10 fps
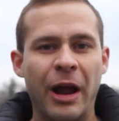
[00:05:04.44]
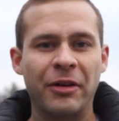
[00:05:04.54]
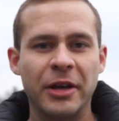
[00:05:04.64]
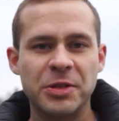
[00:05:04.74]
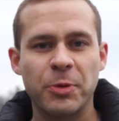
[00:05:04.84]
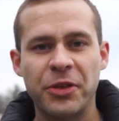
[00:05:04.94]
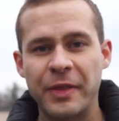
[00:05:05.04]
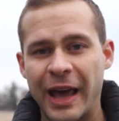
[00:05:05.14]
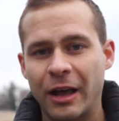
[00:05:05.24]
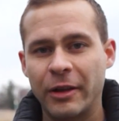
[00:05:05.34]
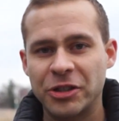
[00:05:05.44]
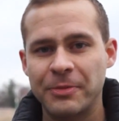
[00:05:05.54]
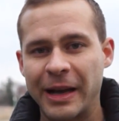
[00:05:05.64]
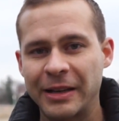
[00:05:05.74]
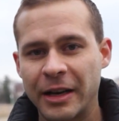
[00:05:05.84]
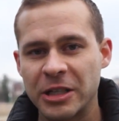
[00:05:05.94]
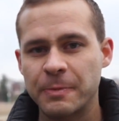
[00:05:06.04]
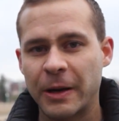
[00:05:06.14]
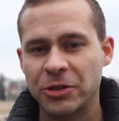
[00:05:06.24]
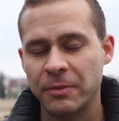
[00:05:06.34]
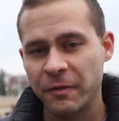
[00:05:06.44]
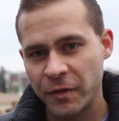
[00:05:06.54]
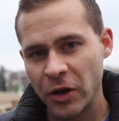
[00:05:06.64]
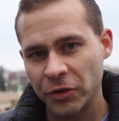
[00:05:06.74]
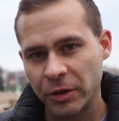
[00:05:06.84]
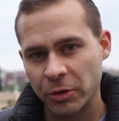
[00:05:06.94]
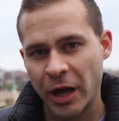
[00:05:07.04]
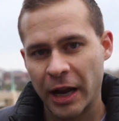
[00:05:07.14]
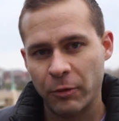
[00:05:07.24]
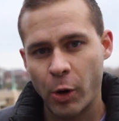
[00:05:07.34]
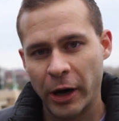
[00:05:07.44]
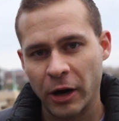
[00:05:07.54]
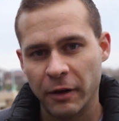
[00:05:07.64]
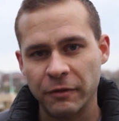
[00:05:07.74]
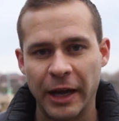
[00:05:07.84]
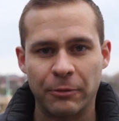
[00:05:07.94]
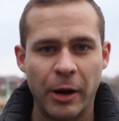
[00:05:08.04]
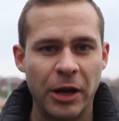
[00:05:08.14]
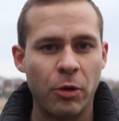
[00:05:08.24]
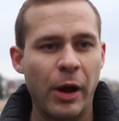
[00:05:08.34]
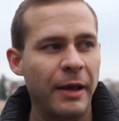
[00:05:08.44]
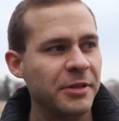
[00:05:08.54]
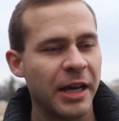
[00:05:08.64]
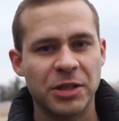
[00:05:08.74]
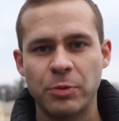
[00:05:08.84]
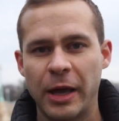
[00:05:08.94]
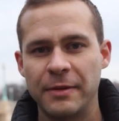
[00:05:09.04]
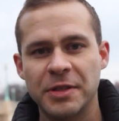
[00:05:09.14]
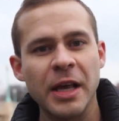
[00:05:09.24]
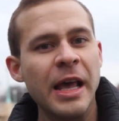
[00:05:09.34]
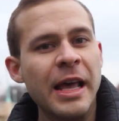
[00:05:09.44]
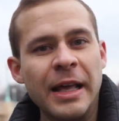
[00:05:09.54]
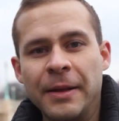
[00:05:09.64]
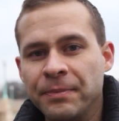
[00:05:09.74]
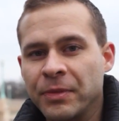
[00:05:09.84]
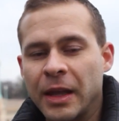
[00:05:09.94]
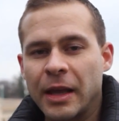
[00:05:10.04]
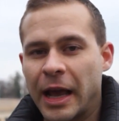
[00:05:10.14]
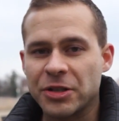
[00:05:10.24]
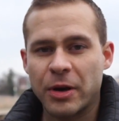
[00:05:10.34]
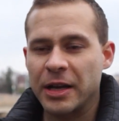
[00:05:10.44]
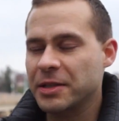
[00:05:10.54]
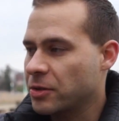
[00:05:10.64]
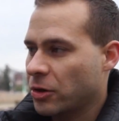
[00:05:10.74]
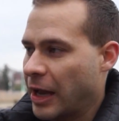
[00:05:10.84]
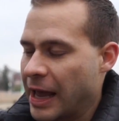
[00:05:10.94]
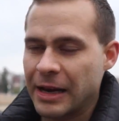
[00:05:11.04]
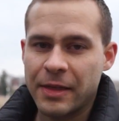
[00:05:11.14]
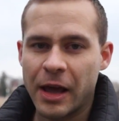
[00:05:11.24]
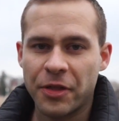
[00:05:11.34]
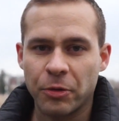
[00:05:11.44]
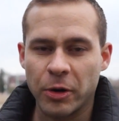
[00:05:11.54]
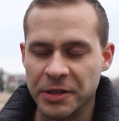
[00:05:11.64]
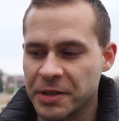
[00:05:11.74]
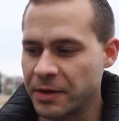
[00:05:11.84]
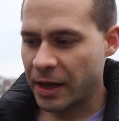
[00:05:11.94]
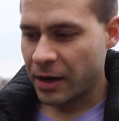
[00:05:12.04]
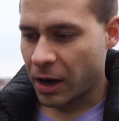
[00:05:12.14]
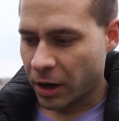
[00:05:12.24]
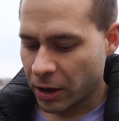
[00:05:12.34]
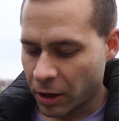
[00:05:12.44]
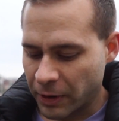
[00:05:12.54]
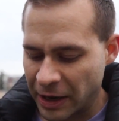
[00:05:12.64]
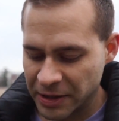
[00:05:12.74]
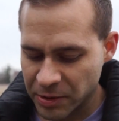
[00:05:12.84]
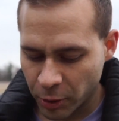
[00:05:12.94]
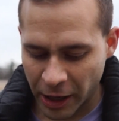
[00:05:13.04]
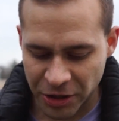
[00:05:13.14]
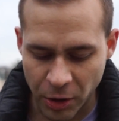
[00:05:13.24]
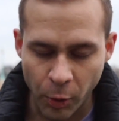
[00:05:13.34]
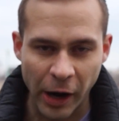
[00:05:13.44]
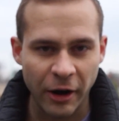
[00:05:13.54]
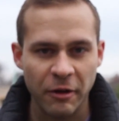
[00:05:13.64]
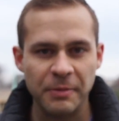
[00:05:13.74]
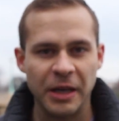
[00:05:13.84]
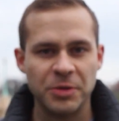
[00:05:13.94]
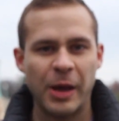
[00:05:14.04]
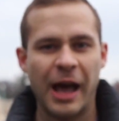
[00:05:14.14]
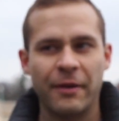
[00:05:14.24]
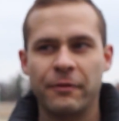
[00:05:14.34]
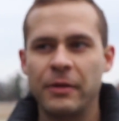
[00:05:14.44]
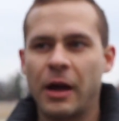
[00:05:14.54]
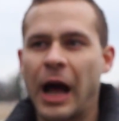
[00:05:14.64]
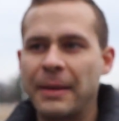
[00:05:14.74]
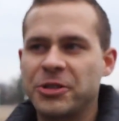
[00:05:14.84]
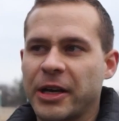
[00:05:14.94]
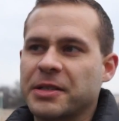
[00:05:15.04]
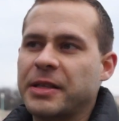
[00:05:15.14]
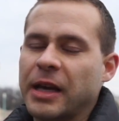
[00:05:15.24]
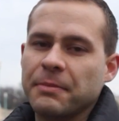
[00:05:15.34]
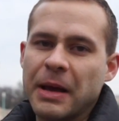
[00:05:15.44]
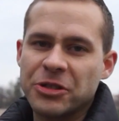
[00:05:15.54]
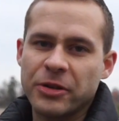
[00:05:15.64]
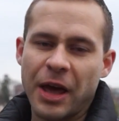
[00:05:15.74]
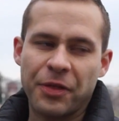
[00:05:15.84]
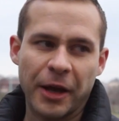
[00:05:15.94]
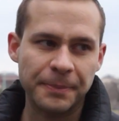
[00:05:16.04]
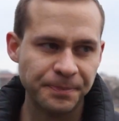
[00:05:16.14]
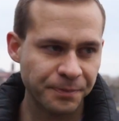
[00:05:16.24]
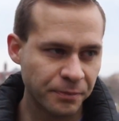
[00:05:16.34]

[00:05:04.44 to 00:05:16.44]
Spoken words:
around us within that electromagnetic spectrum field that we're not aware of, like radio waves, X waves, X-rays, or any of the other ones that are around us that we're actually aware of because we have objects that can measure that thing.